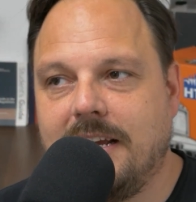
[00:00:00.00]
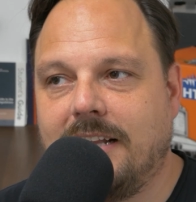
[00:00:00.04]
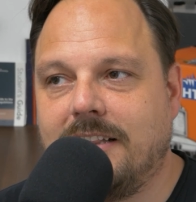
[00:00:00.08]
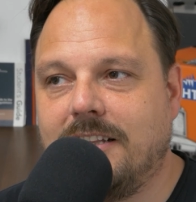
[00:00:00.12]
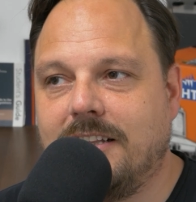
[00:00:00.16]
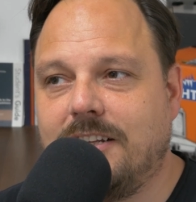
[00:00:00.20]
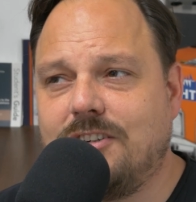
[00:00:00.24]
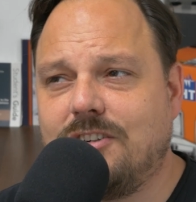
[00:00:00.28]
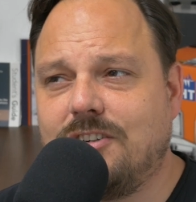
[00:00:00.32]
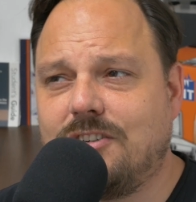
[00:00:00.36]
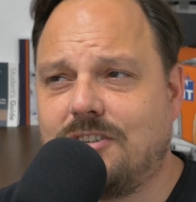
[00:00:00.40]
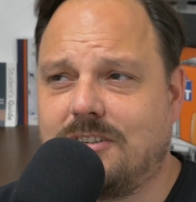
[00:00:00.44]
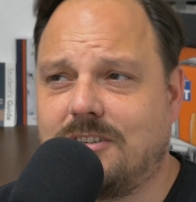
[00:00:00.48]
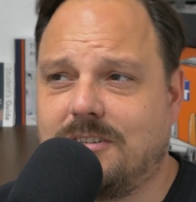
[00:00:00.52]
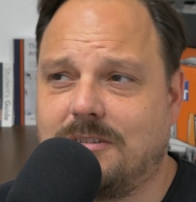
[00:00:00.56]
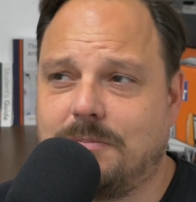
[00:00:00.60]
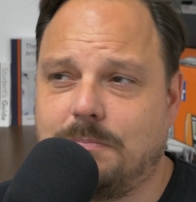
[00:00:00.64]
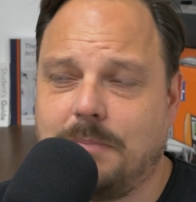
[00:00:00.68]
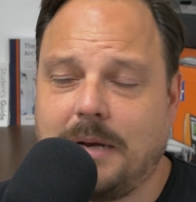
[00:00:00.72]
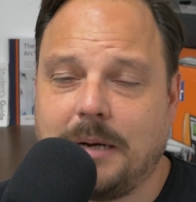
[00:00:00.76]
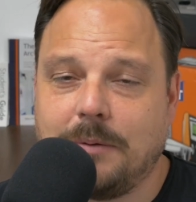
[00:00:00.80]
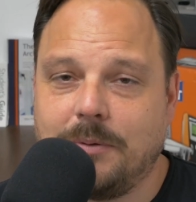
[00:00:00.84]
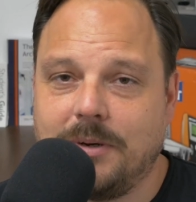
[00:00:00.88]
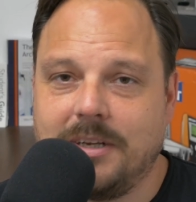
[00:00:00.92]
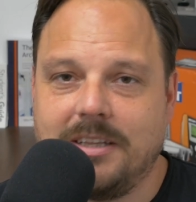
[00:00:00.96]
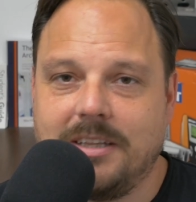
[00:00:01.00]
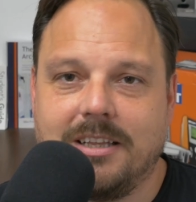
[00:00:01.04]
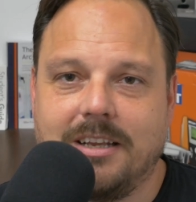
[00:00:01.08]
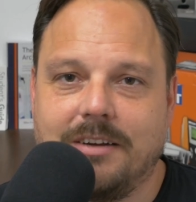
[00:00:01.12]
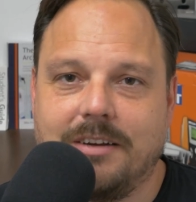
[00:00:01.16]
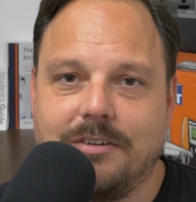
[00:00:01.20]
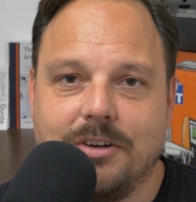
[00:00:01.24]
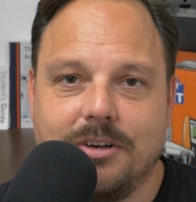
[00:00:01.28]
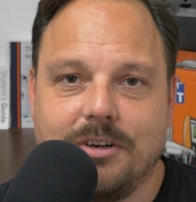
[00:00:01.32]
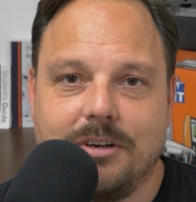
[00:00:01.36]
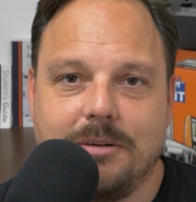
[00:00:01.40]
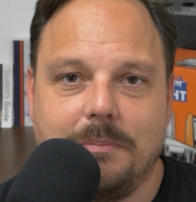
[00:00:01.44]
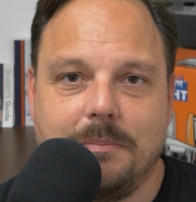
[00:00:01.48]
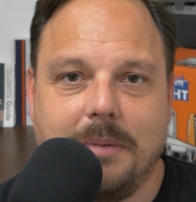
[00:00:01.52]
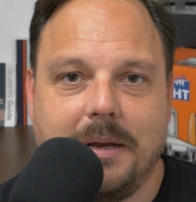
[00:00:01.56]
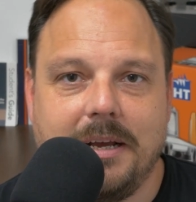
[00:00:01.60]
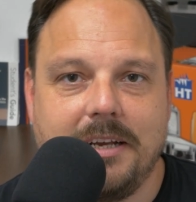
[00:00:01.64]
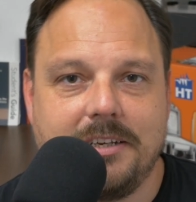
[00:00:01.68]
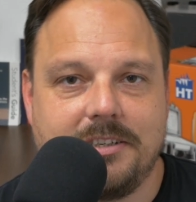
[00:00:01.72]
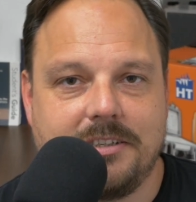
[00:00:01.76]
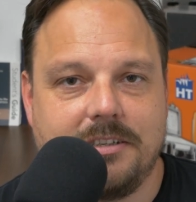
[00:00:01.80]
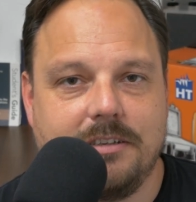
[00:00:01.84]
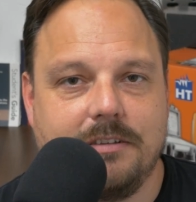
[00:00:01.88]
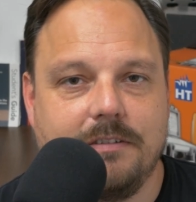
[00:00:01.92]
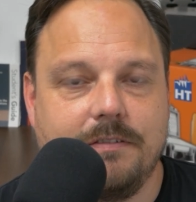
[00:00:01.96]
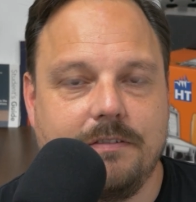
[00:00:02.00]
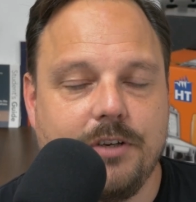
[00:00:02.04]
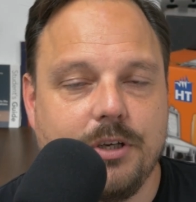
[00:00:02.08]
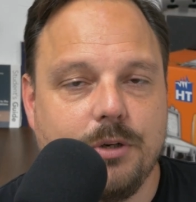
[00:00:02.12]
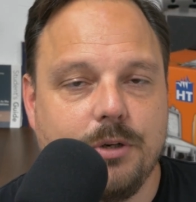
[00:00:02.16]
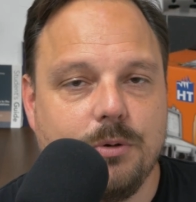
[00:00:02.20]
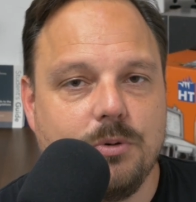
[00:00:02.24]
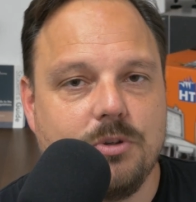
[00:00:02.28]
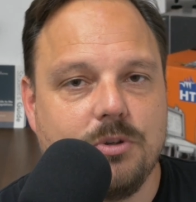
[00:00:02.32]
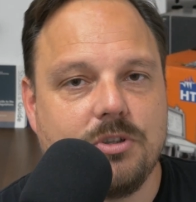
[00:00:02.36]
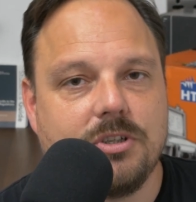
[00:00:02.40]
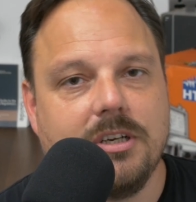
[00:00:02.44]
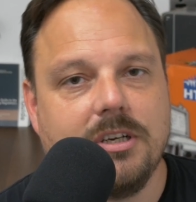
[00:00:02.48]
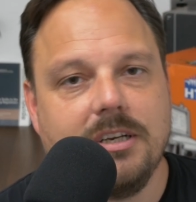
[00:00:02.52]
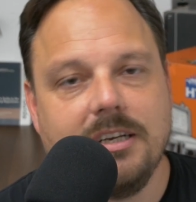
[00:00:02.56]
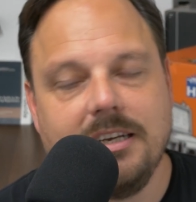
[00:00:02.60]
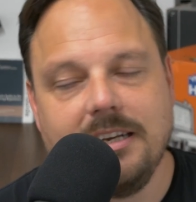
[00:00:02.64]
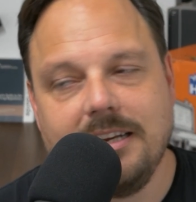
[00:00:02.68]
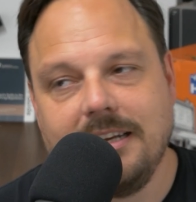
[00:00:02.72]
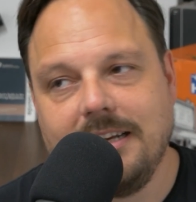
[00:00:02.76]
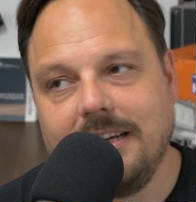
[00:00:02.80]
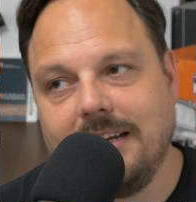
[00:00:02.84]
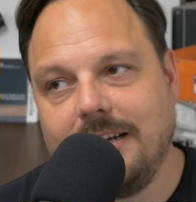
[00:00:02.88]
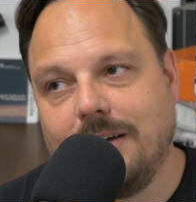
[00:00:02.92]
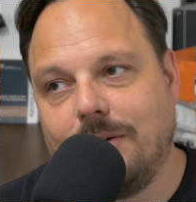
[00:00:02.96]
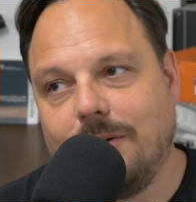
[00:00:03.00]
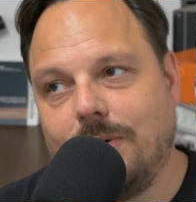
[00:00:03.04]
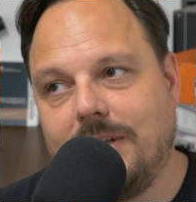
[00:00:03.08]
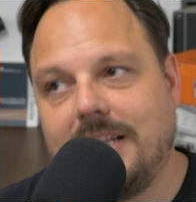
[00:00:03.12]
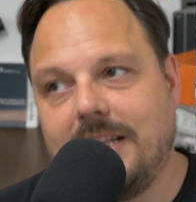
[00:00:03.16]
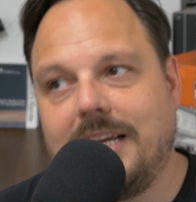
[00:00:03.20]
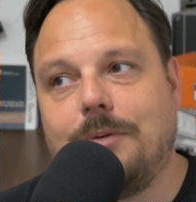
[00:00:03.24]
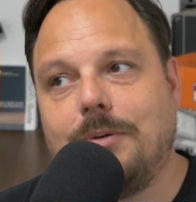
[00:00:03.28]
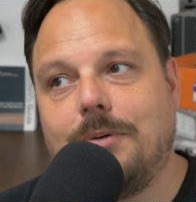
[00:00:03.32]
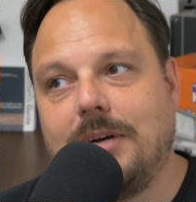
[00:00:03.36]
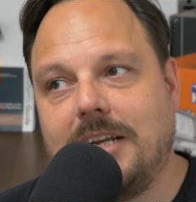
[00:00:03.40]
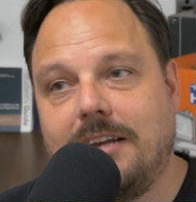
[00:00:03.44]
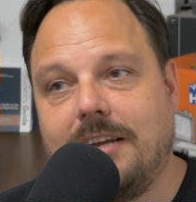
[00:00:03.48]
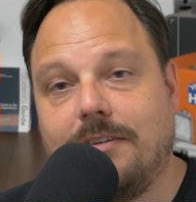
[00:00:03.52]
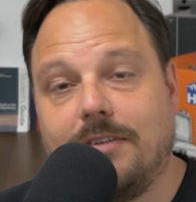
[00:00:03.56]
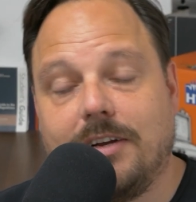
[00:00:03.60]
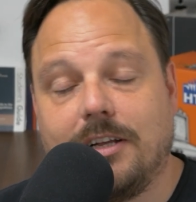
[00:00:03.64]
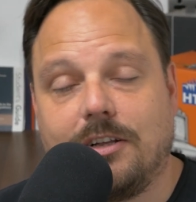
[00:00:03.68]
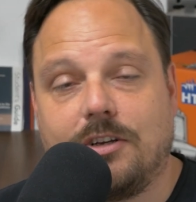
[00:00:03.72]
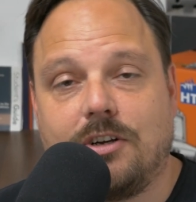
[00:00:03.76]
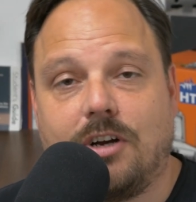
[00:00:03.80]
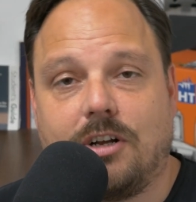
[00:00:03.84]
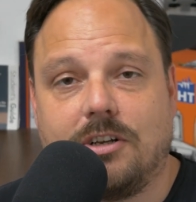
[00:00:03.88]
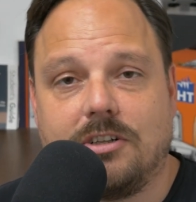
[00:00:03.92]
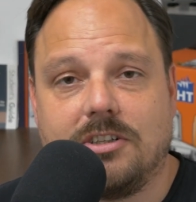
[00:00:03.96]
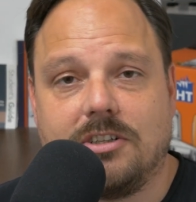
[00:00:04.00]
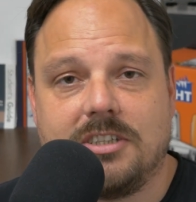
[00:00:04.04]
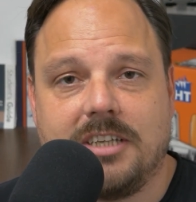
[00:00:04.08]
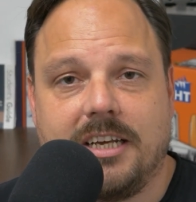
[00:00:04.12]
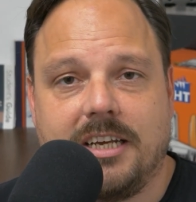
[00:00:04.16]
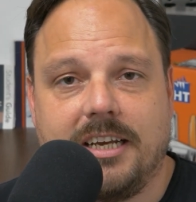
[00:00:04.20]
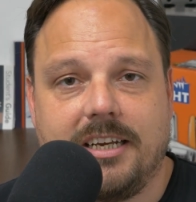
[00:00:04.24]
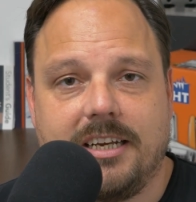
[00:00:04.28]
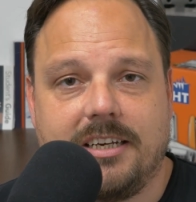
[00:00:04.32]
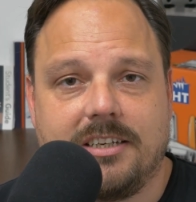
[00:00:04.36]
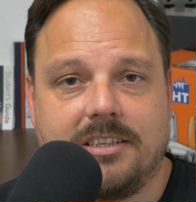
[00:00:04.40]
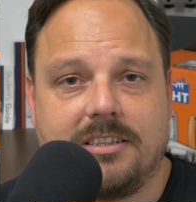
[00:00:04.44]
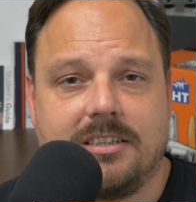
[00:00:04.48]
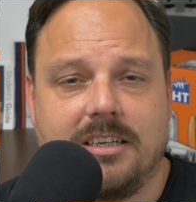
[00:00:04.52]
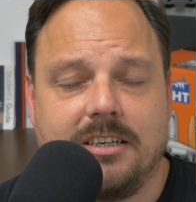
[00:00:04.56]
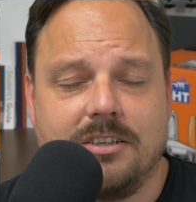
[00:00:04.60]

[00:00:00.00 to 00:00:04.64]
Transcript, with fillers: And they're just spouting their own personal views without any real context.